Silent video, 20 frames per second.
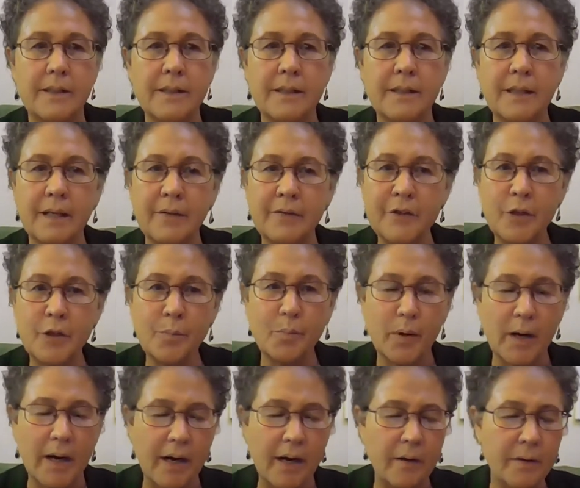Governor
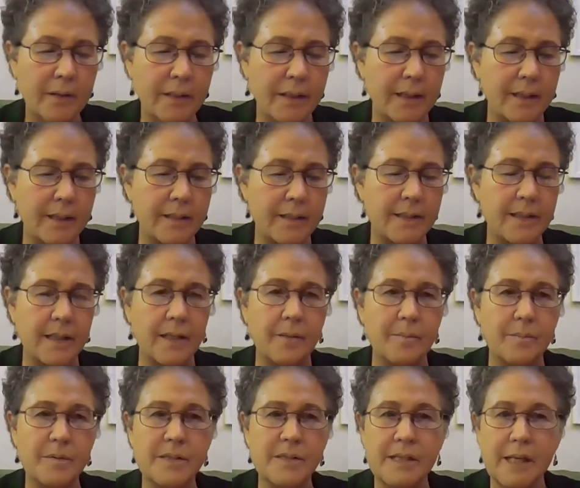Brown
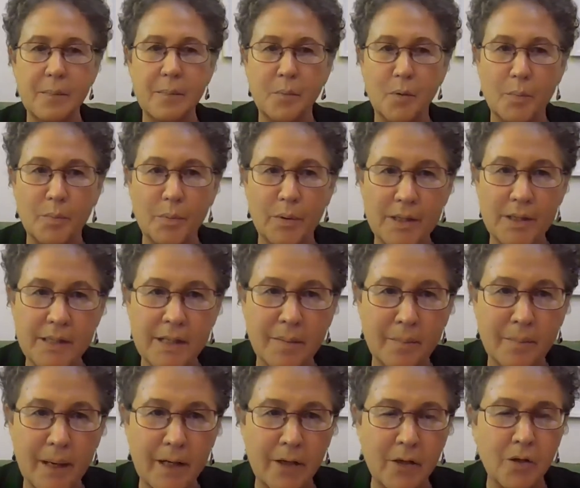and State Board
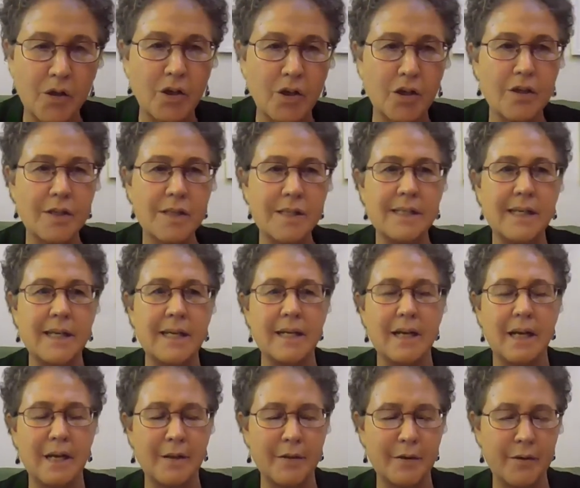President Michael Kirst
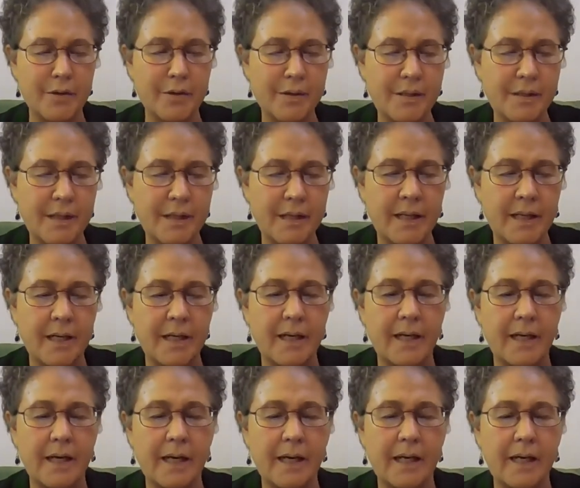and others
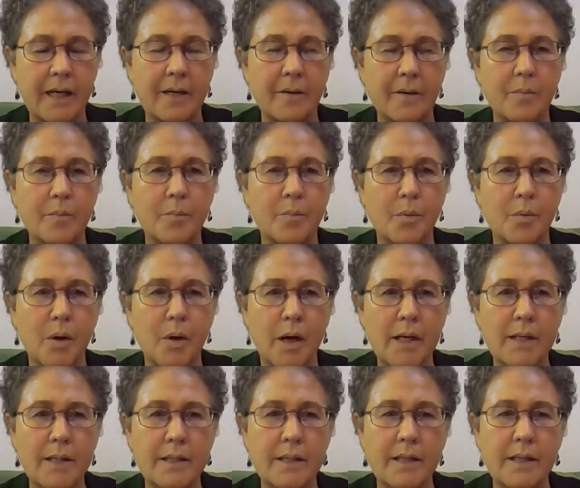
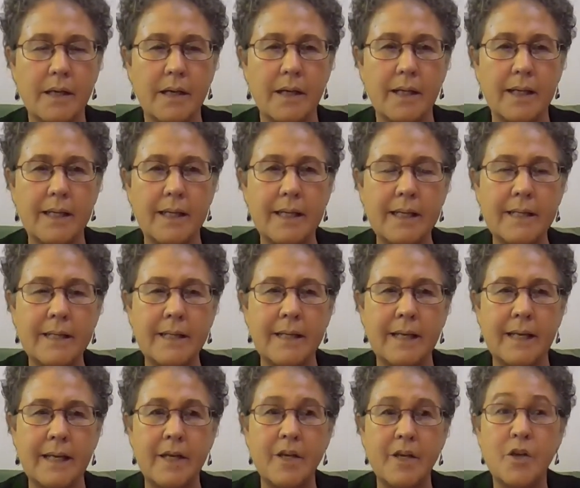brought in
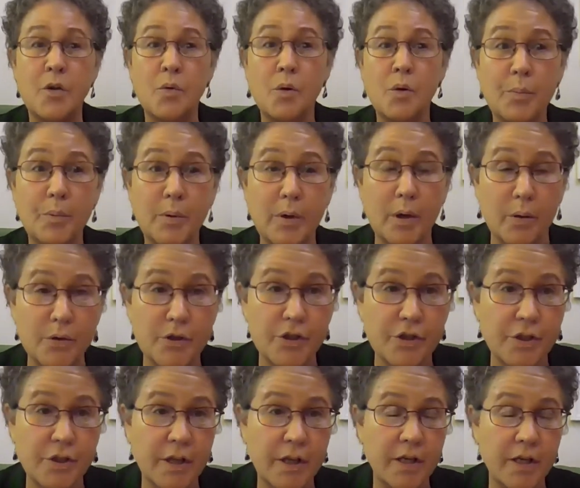a new
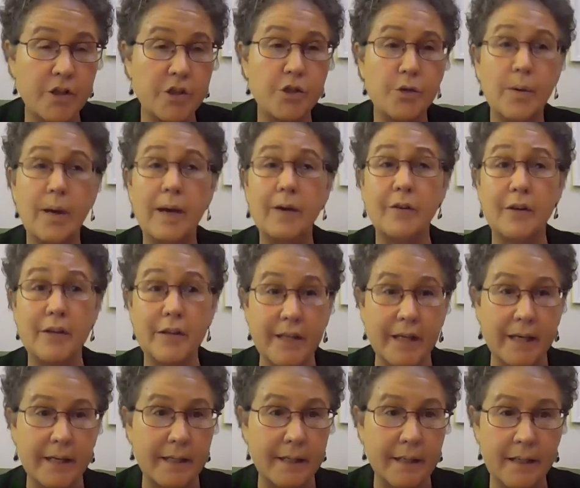approach to
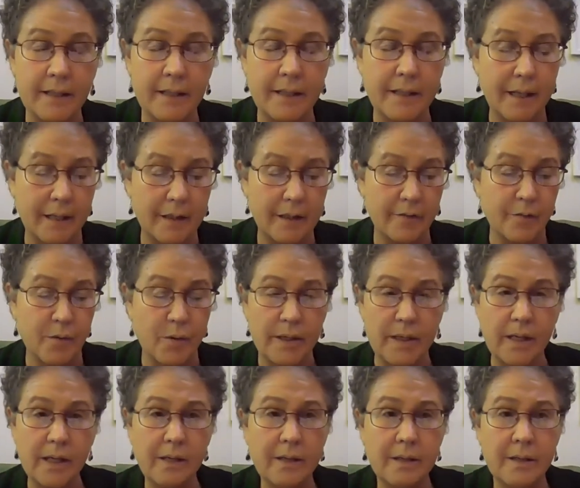everything in
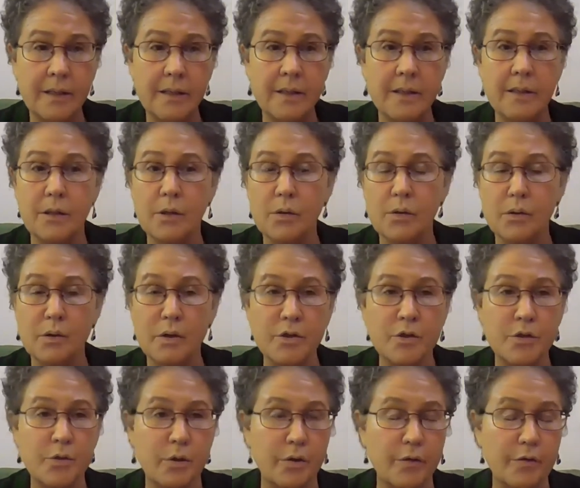California, local
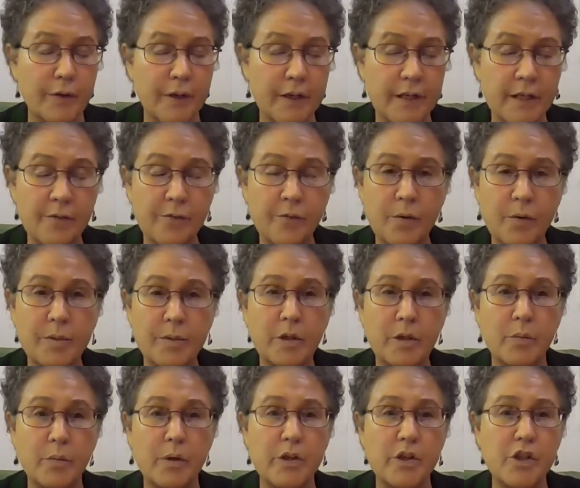control funding
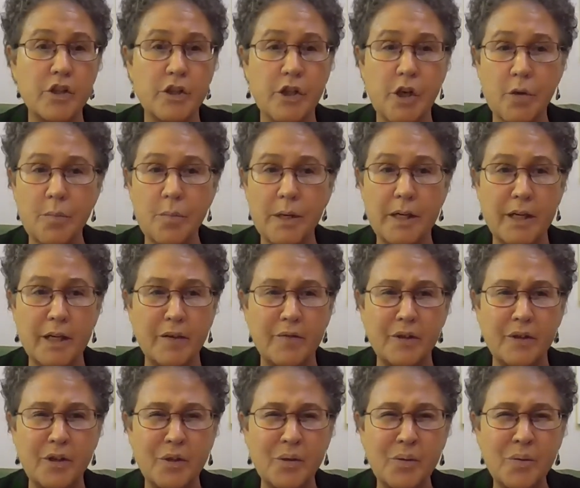formula, which so many of
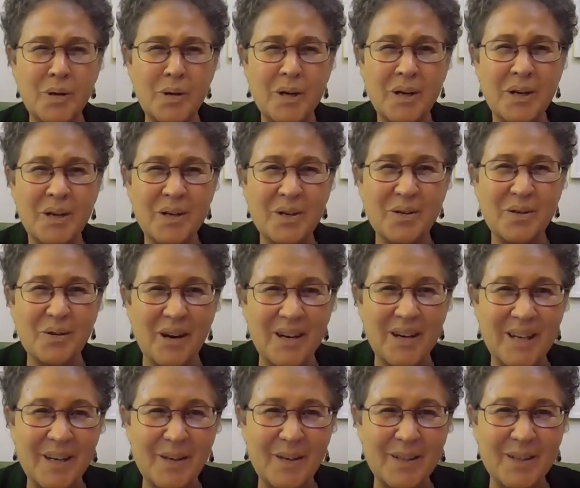you who are
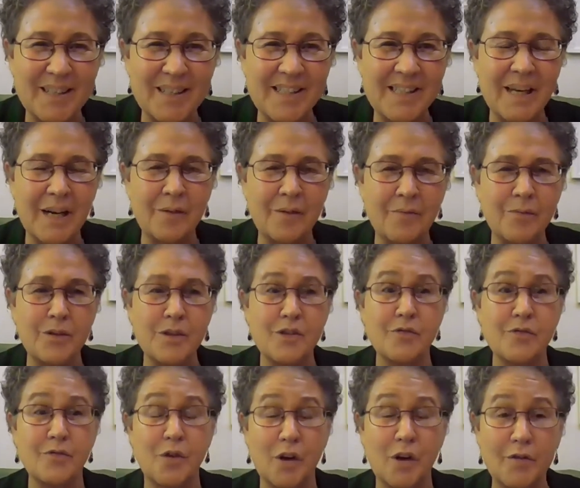here at this
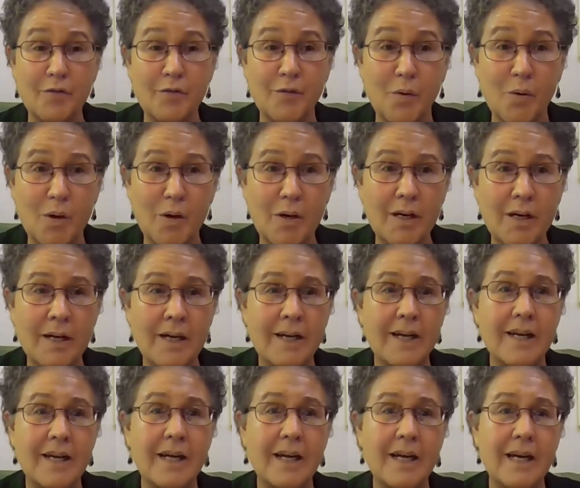conference fought for
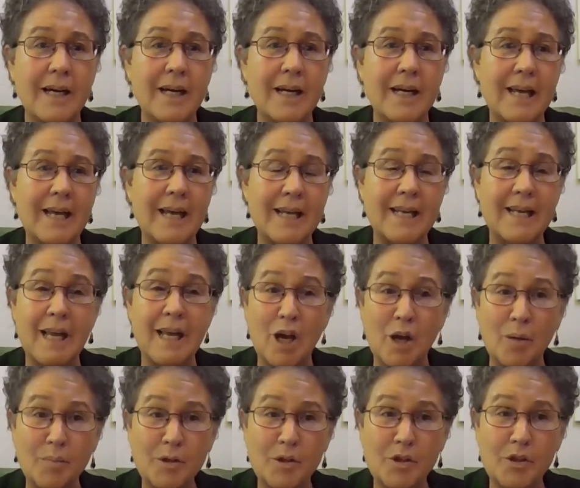and
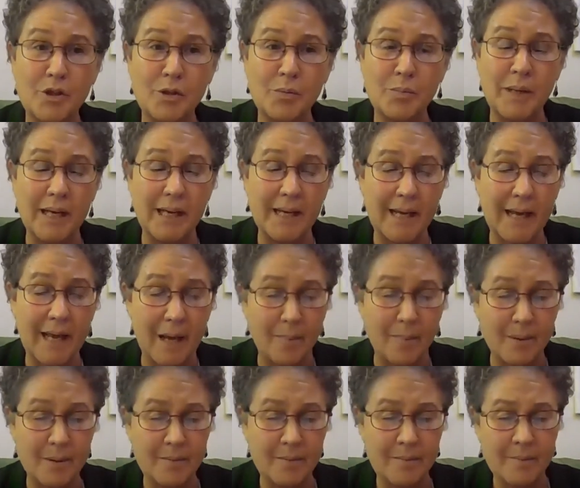helped to make
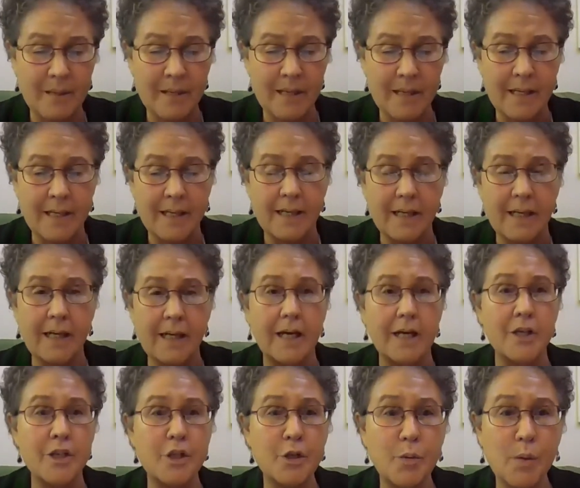happen.
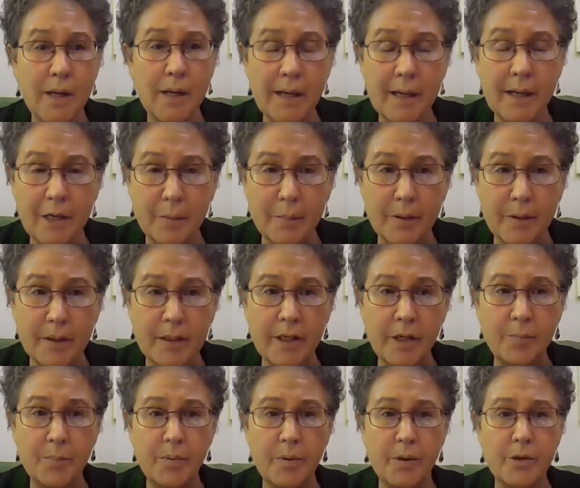A new
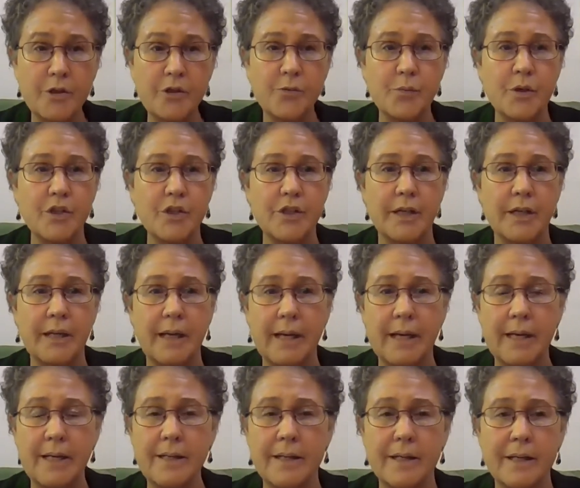accountability approach, which
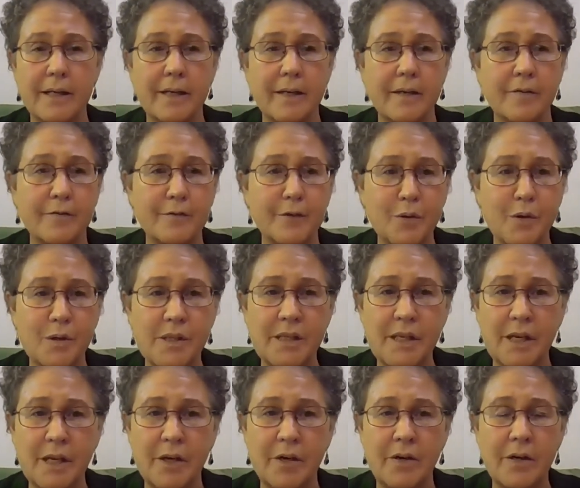again, folks
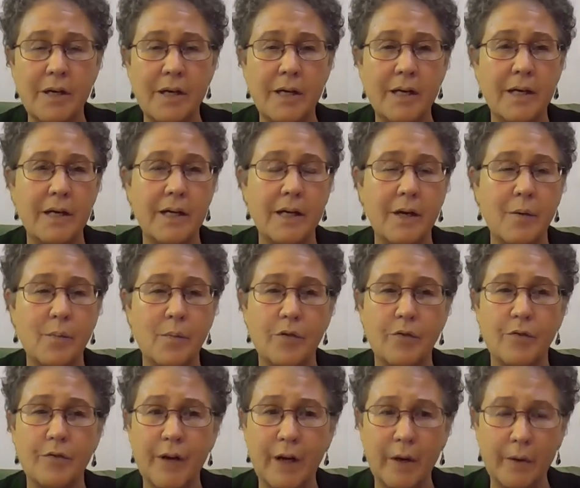here
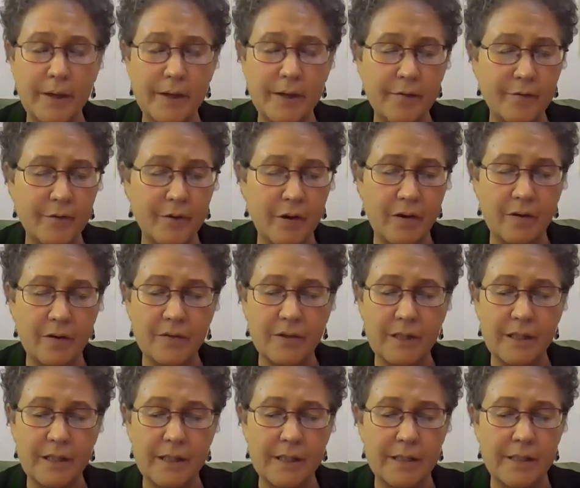were very involved
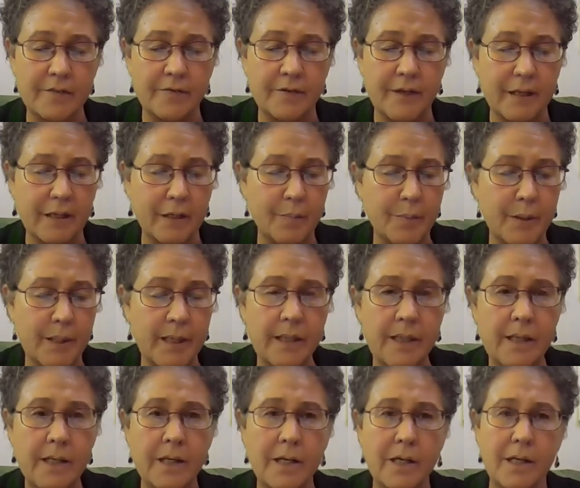in developing.